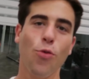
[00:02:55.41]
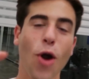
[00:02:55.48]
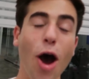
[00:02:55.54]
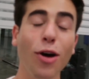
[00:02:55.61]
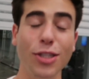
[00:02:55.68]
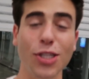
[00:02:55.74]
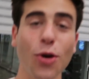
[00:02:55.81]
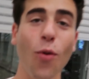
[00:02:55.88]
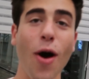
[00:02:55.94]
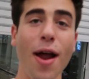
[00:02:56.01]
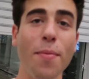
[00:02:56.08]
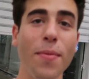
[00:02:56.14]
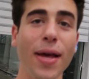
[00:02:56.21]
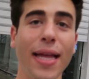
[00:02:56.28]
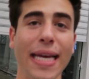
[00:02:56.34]
Road to
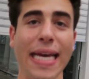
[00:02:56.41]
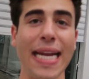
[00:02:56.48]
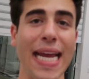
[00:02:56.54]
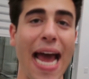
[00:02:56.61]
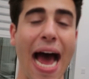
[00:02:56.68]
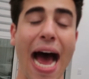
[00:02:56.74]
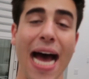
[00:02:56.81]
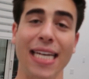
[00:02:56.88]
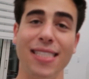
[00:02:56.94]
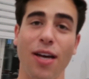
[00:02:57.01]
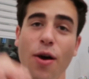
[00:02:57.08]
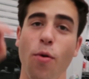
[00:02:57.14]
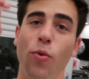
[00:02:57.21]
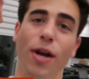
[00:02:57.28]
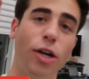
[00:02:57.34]
1 million, guys.
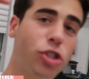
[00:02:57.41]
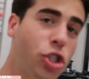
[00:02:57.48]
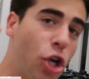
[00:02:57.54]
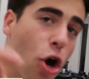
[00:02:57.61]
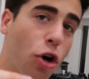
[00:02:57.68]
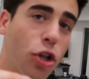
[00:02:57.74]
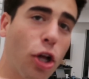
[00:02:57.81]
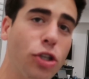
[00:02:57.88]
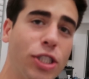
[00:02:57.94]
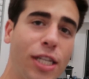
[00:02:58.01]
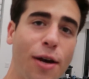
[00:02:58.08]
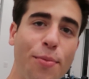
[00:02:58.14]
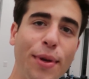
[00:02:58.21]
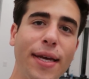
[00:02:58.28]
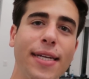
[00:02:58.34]
We are so close
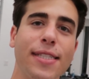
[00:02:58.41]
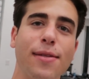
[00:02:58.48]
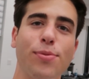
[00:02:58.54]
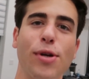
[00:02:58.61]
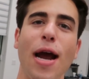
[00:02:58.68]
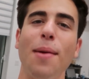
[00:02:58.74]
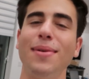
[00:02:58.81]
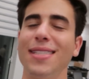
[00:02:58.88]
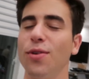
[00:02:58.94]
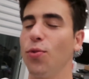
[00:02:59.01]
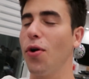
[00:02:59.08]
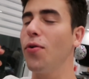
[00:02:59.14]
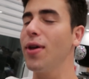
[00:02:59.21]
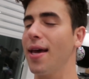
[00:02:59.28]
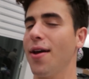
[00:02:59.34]
to a million subscribers, and
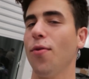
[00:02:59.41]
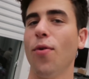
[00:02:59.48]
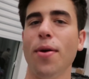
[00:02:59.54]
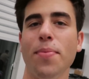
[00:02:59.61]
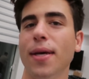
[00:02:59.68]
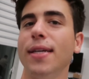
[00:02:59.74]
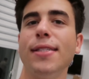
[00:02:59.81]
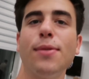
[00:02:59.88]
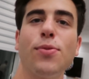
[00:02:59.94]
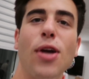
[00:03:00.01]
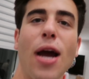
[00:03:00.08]
when we hit 1 million Wait,